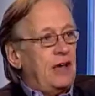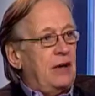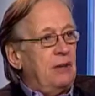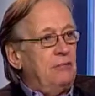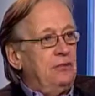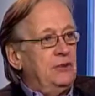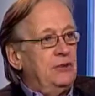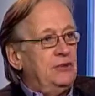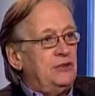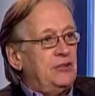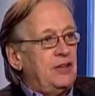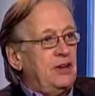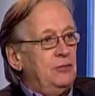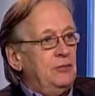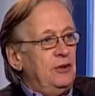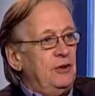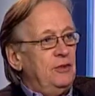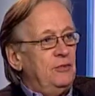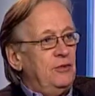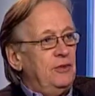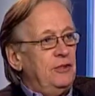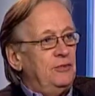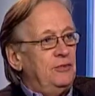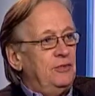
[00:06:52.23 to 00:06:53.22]
companies come
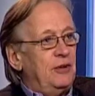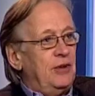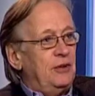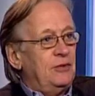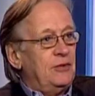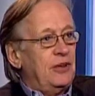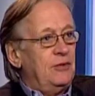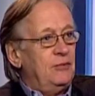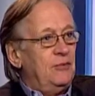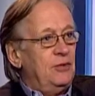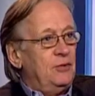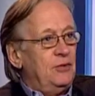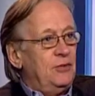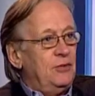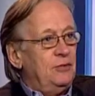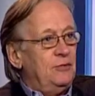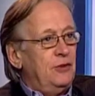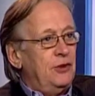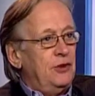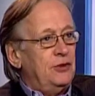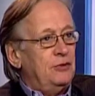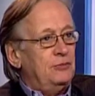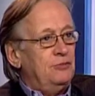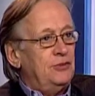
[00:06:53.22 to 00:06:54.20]
in with uh, come in with the
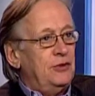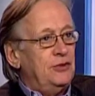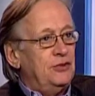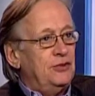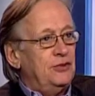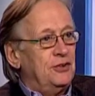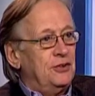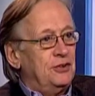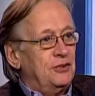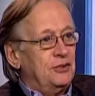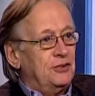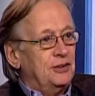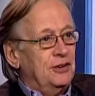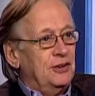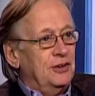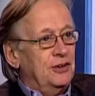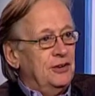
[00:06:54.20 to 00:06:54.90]
American president.